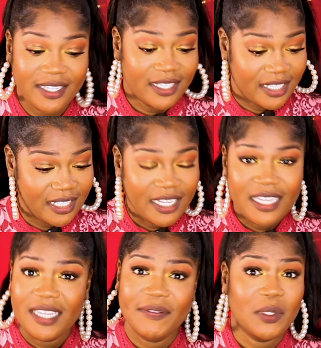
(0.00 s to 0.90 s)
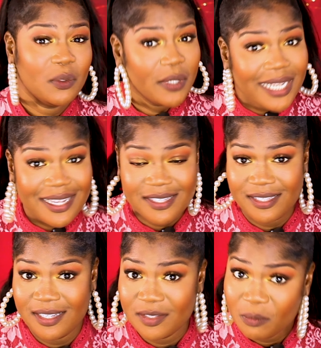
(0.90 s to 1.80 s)
Honey, if the Lord has
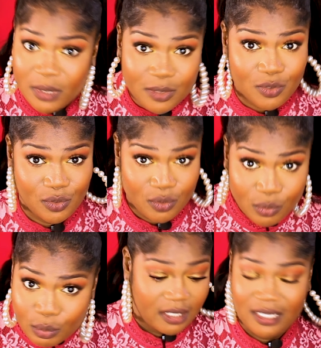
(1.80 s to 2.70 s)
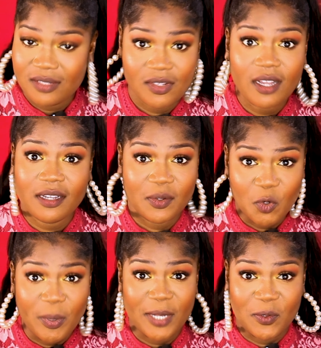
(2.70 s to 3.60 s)
said something to you, he's not going to
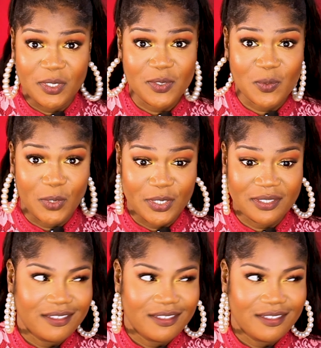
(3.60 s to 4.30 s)
go back on his word.